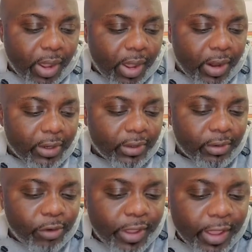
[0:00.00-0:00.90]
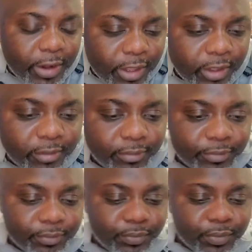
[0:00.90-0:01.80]
and heading
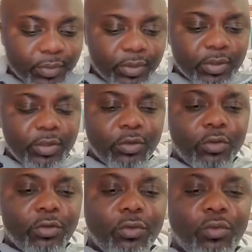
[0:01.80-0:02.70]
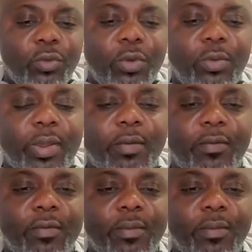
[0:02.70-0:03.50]
to the grave,